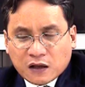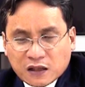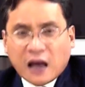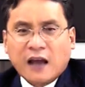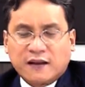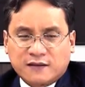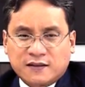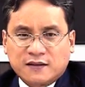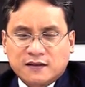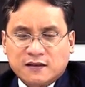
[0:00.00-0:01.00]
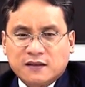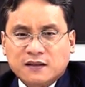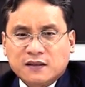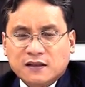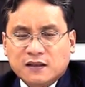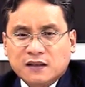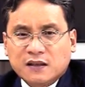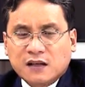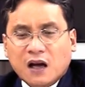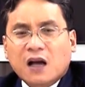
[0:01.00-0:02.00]
client
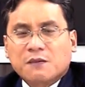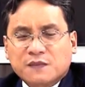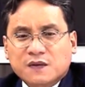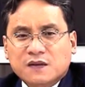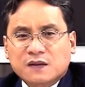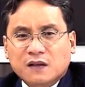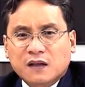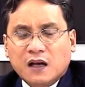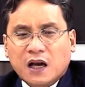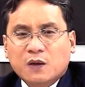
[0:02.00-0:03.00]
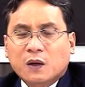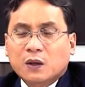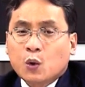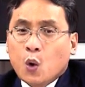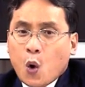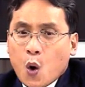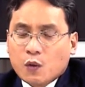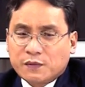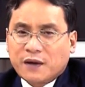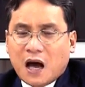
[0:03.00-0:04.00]
comes and what law
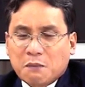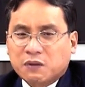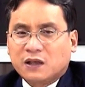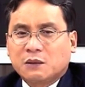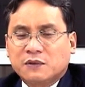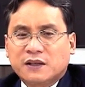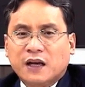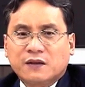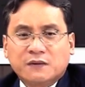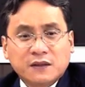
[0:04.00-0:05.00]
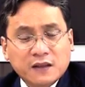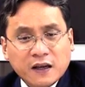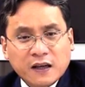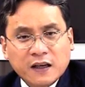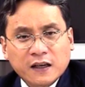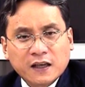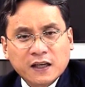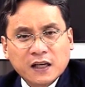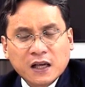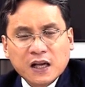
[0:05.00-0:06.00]
would be applicable at the end of the day.
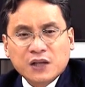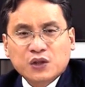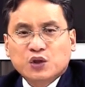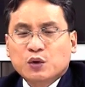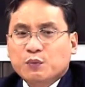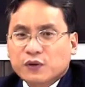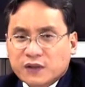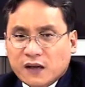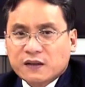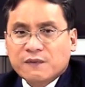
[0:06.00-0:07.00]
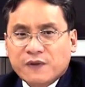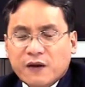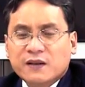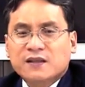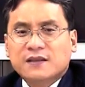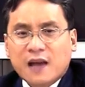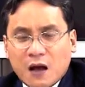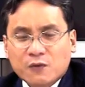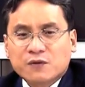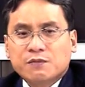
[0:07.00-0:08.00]
So to protect the very
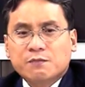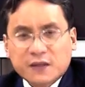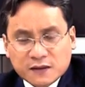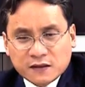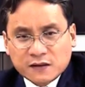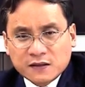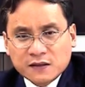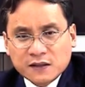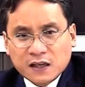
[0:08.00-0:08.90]
sound business,